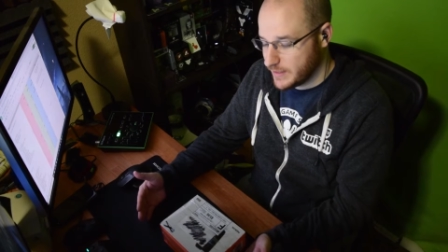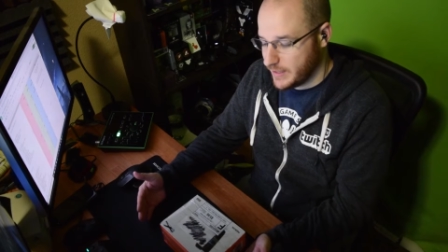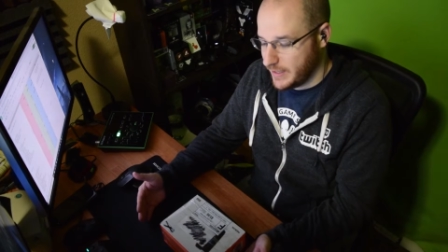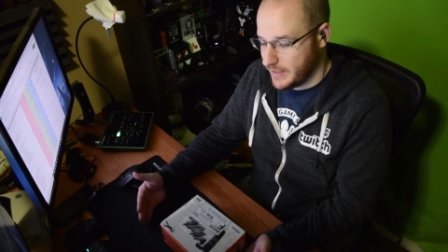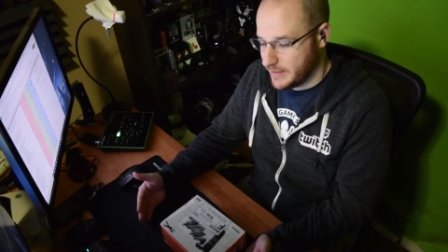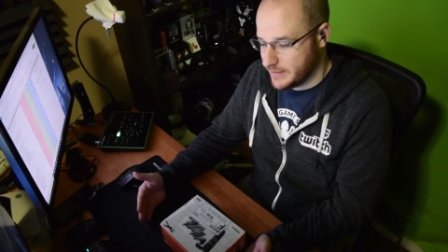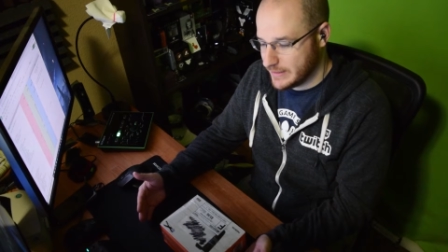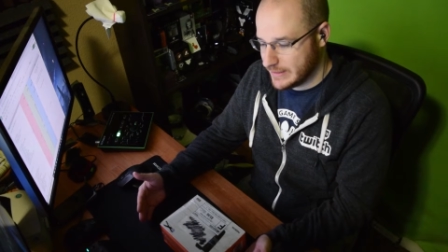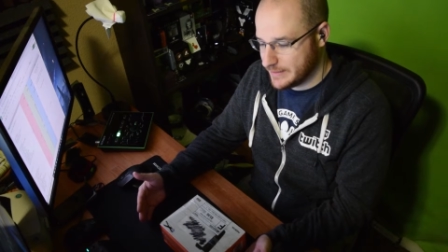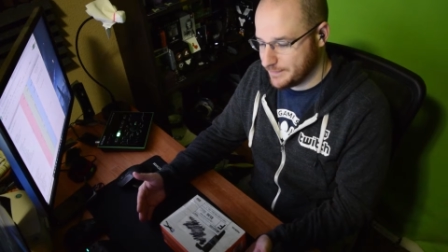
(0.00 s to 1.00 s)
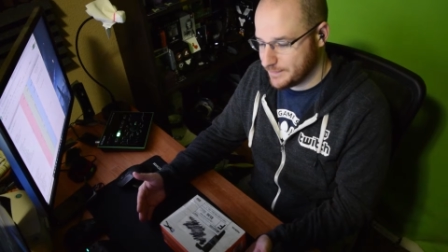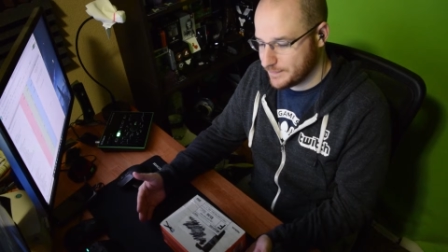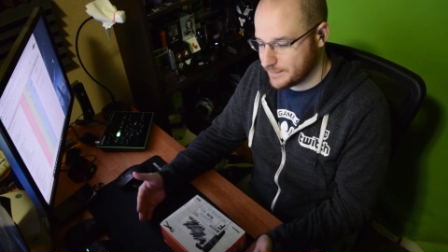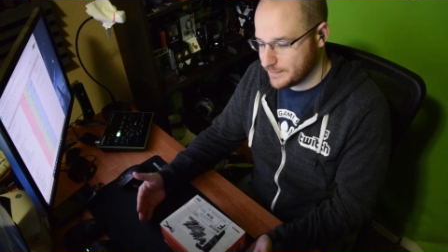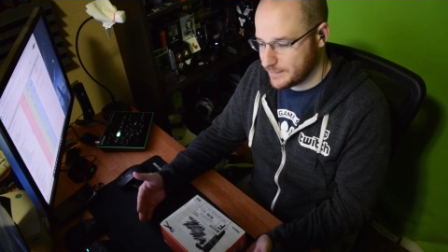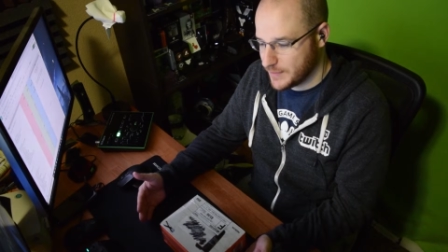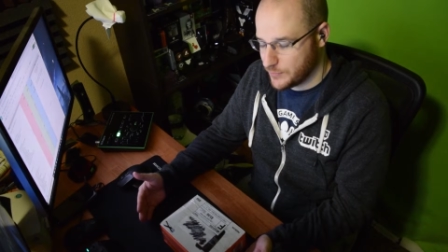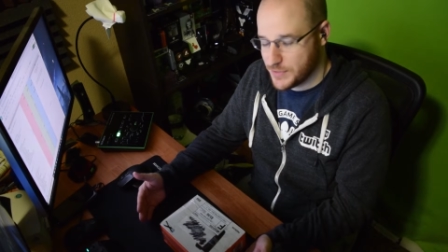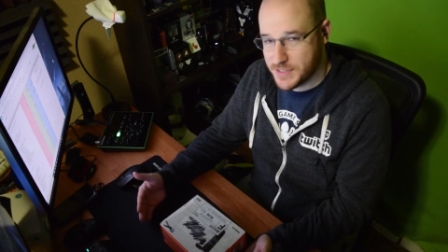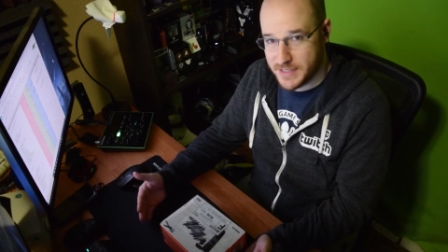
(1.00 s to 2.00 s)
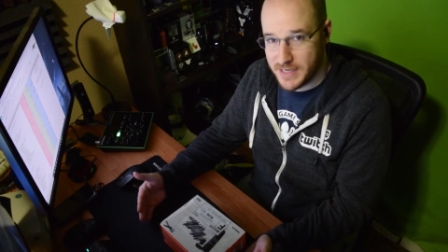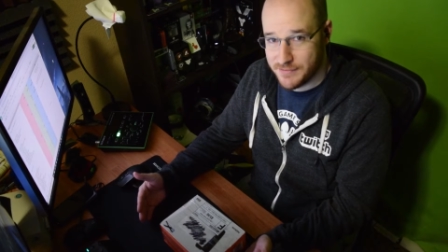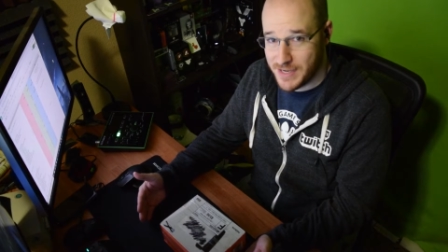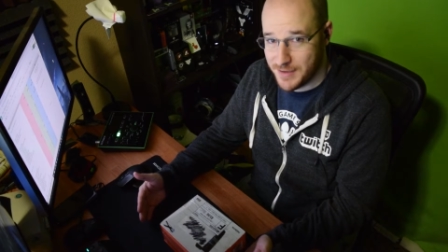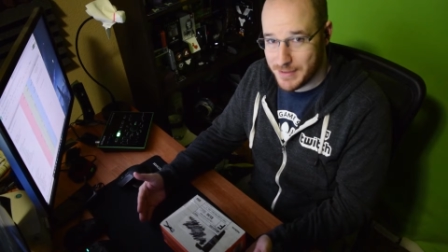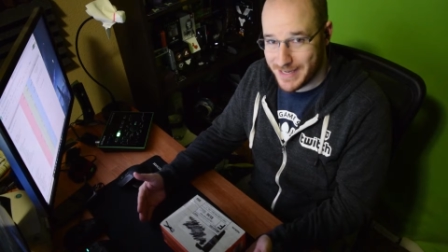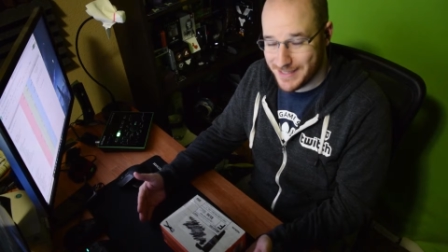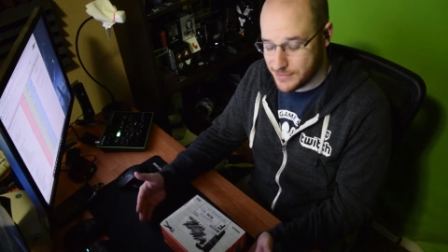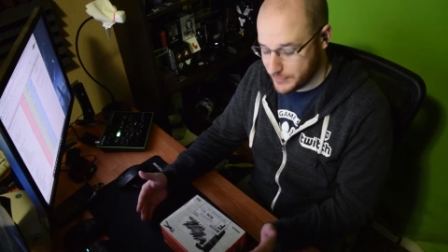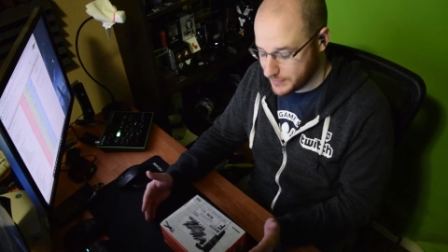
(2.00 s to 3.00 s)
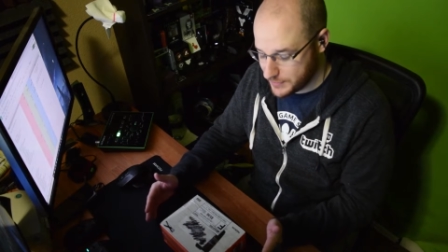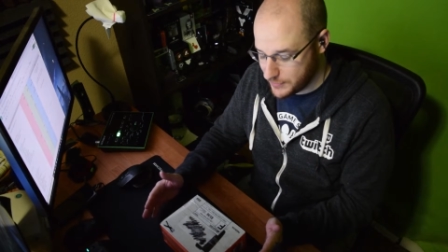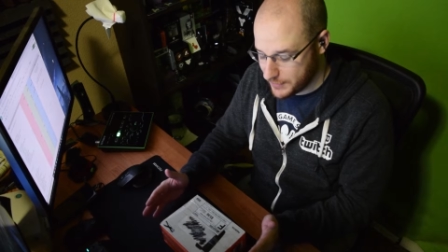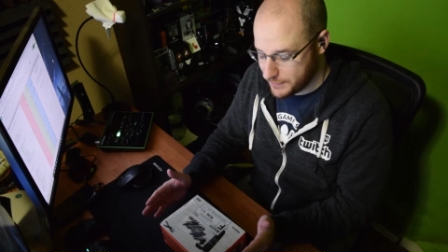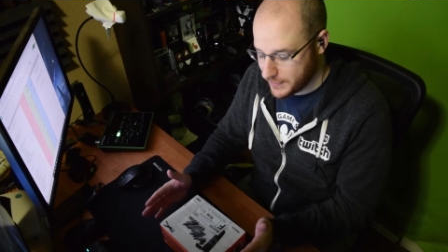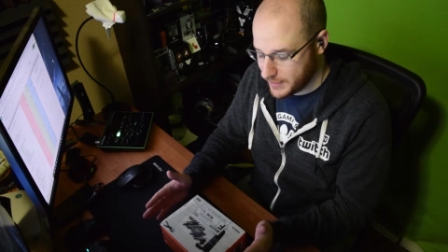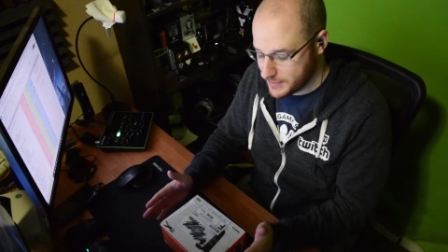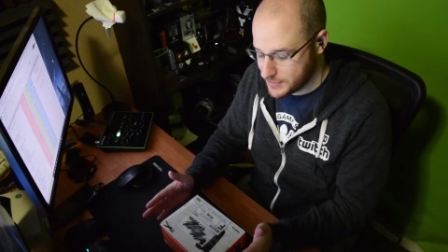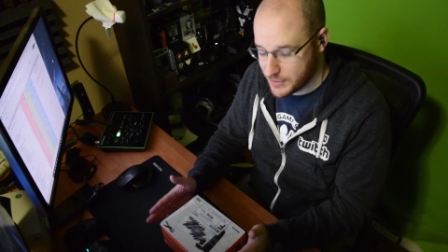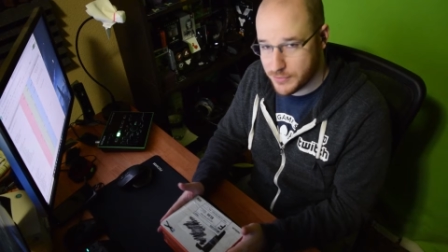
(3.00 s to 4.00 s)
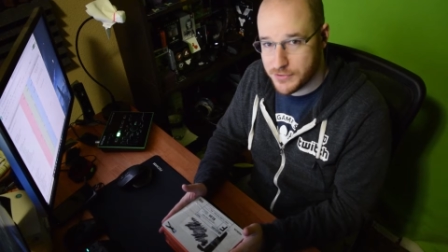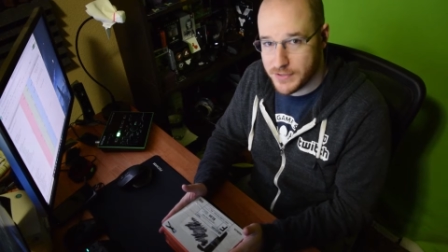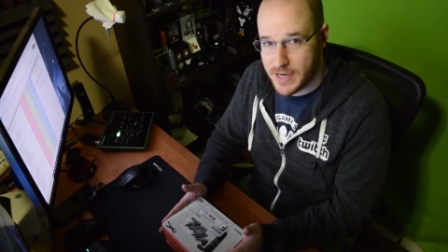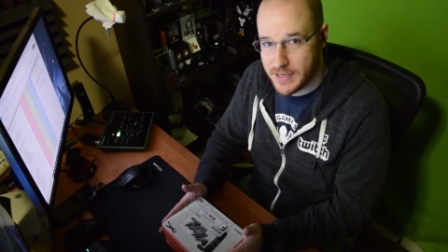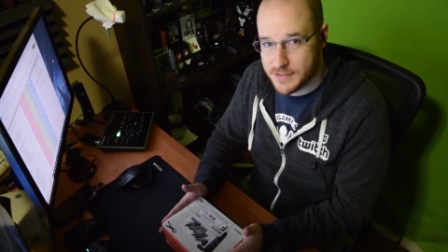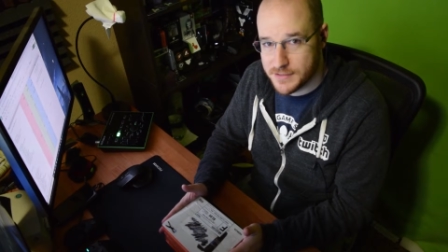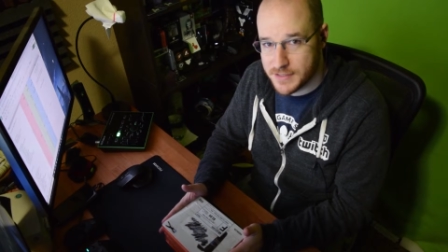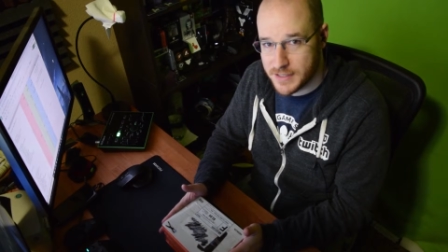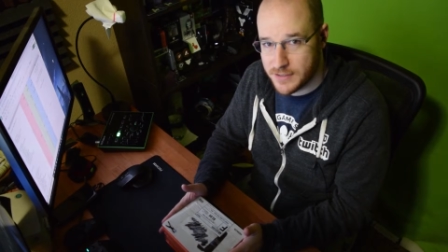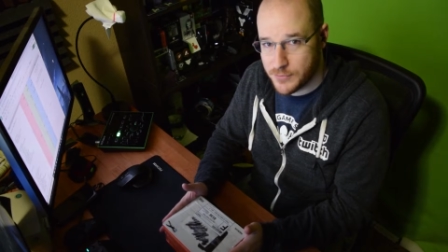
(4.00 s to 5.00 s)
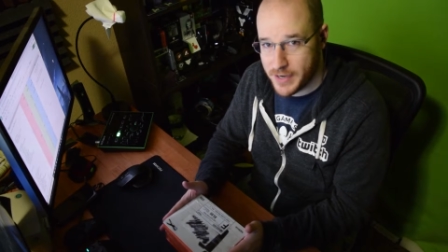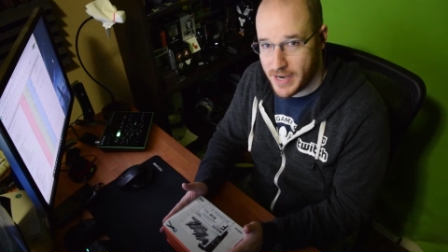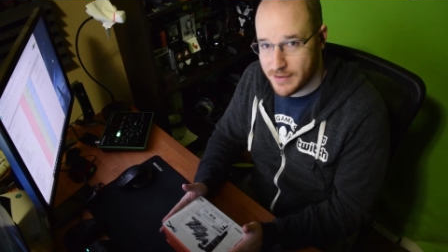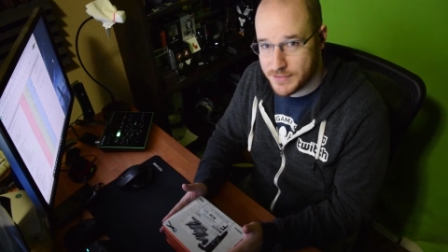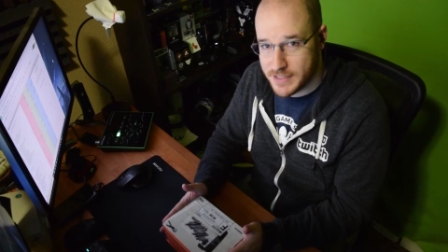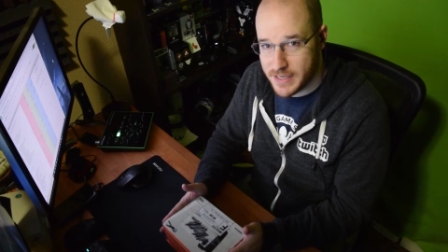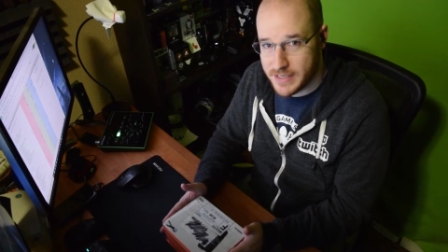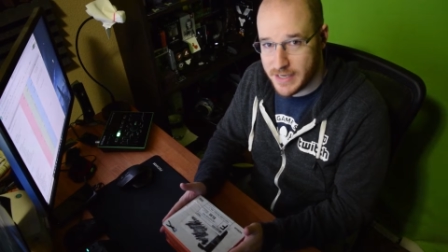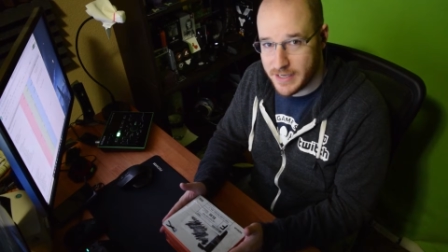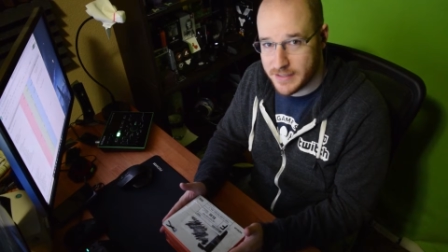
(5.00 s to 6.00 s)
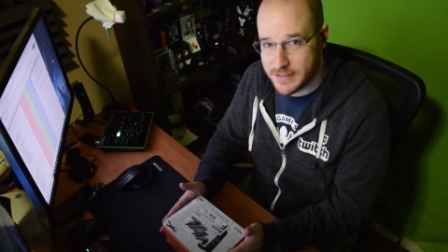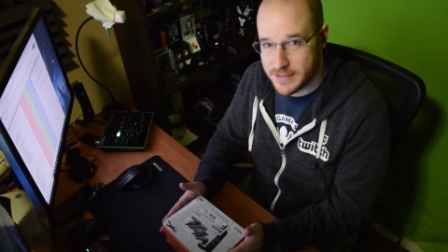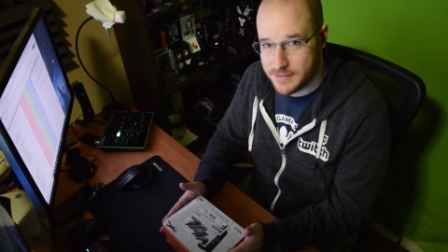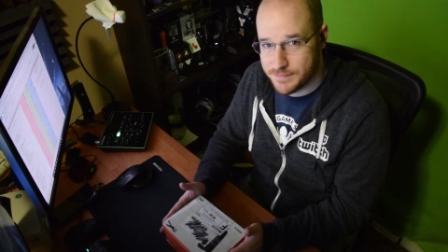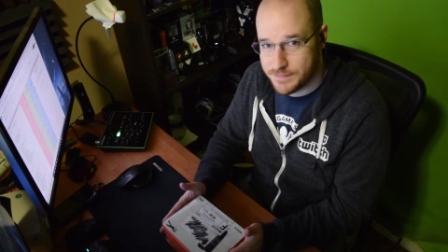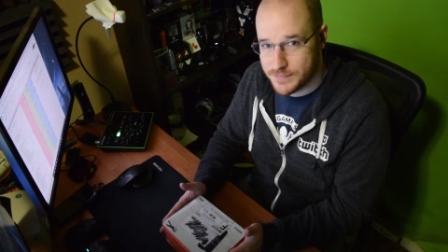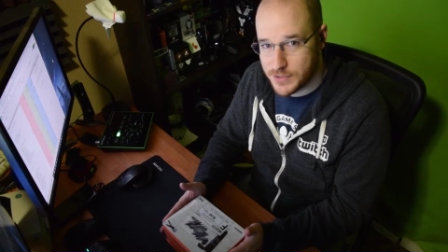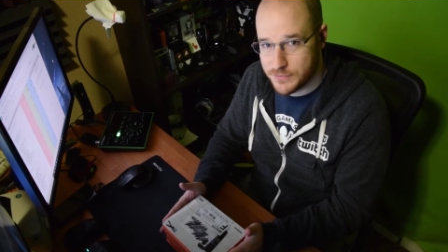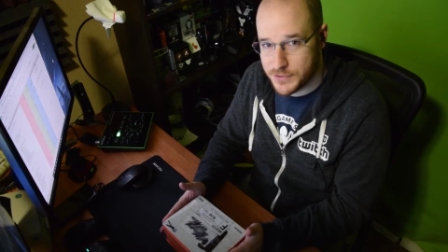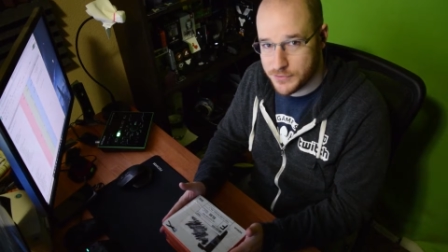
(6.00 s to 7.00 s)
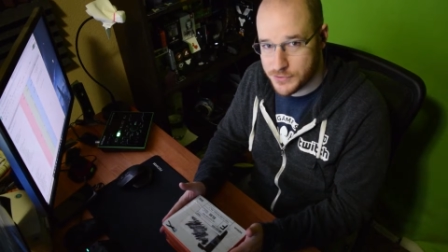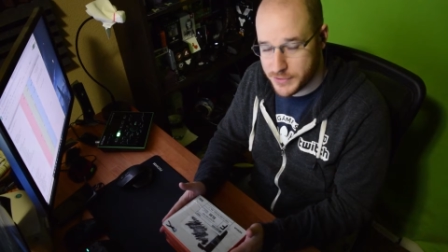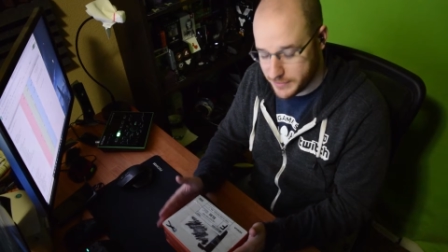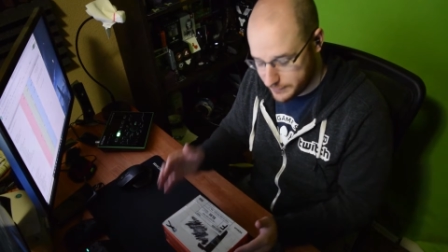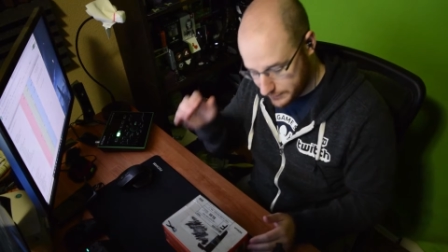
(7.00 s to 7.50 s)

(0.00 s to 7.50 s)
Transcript: and recently I've gotten back into it, so I figured I'd share with you guys what I have today, and hopefully you enjoy it.